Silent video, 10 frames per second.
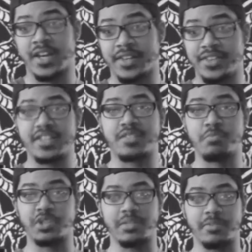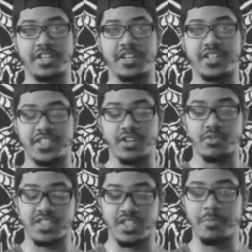And I think it's mostly because, you
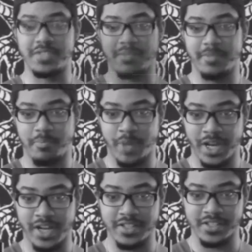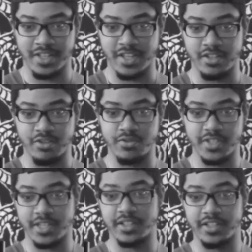know, some of the puns he
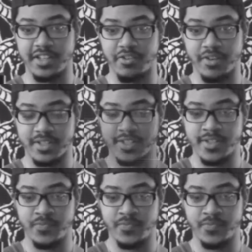used in the lyrics